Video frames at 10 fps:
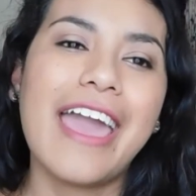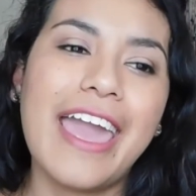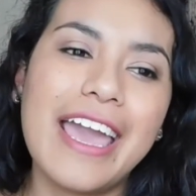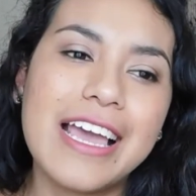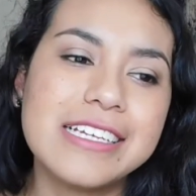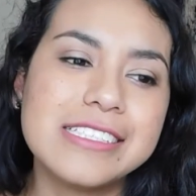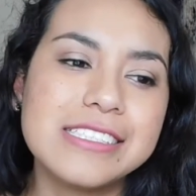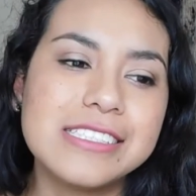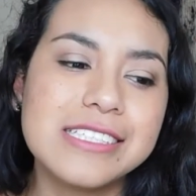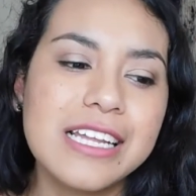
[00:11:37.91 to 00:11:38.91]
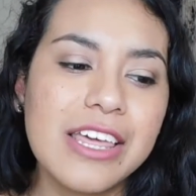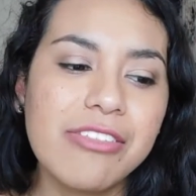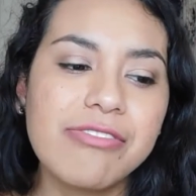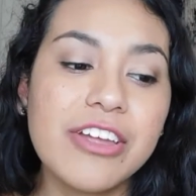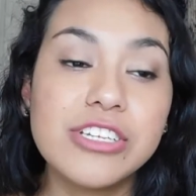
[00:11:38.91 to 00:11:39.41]
and
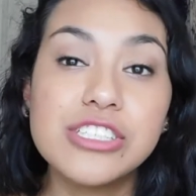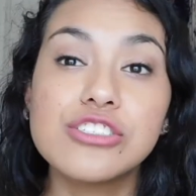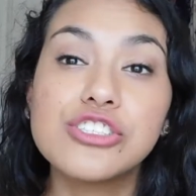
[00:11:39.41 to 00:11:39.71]
they're easier to